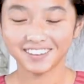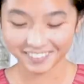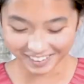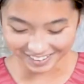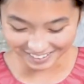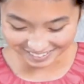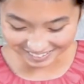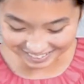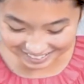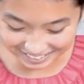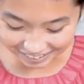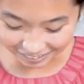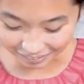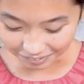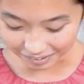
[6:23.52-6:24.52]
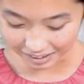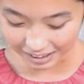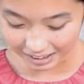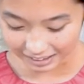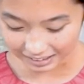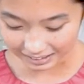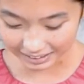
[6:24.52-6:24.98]
Okay, so
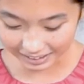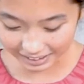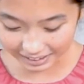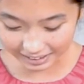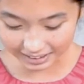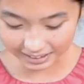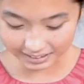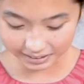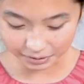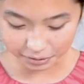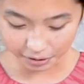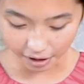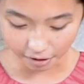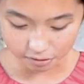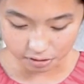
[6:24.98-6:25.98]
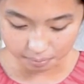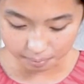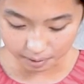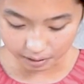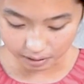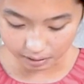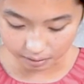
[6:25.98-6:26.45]
the thing is that you have to
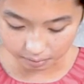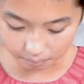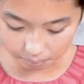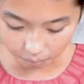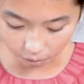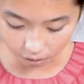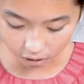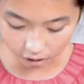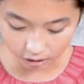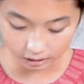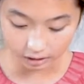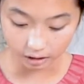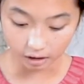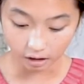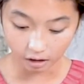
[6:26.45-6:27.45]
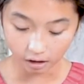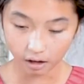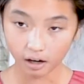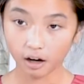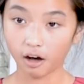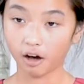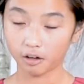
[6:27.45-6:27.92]
put more on
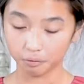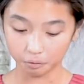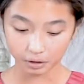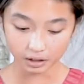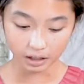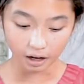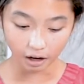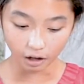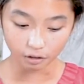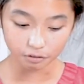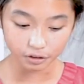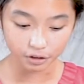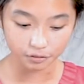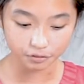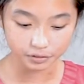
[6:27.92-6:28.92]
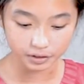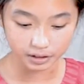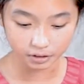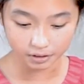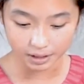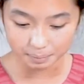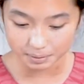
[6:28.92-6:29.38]
one half of the
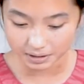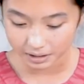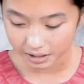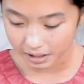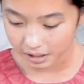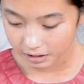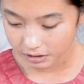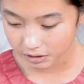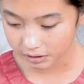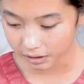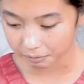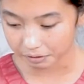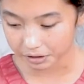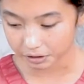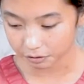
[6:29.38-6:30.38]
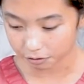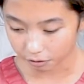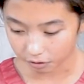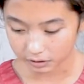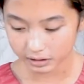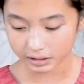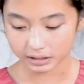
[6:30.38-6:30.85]
crepes so that when you
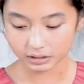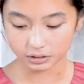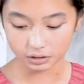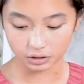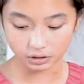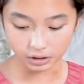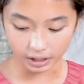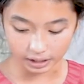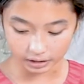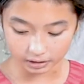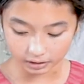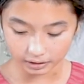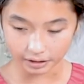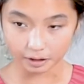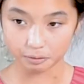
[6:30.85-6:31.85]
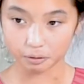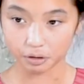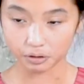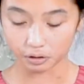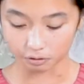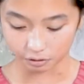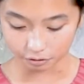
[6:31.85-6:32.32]
fold it into a triangle, it won't
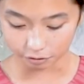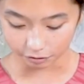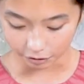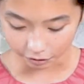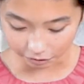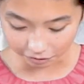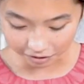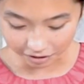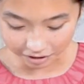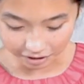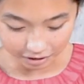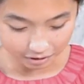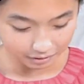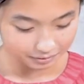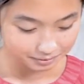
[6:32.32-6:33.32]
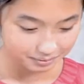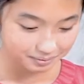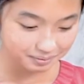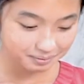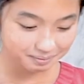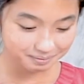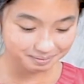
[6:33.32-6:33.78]
overflow.
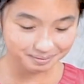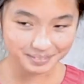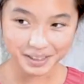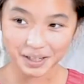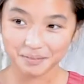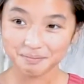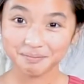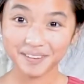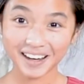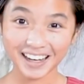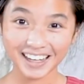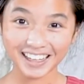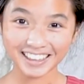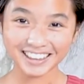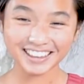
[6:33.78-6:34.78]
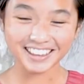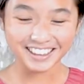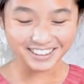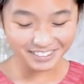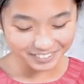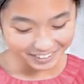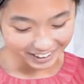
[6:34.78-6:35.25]
But
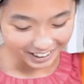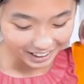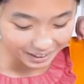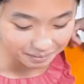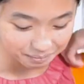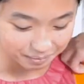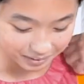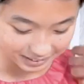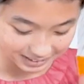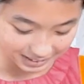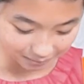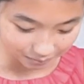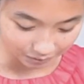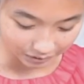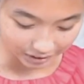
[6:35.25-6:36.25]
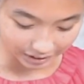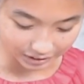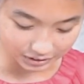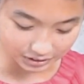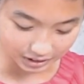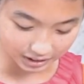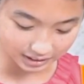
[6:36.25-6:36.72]
you can put some more
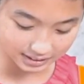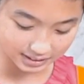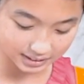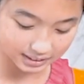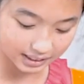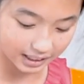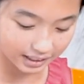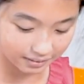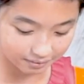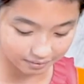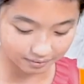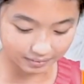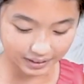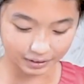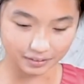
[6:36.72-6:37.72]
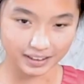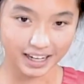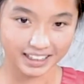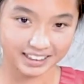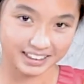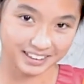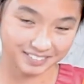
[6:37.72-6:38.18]
extras, like what I
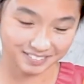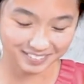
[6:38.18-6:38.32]
did.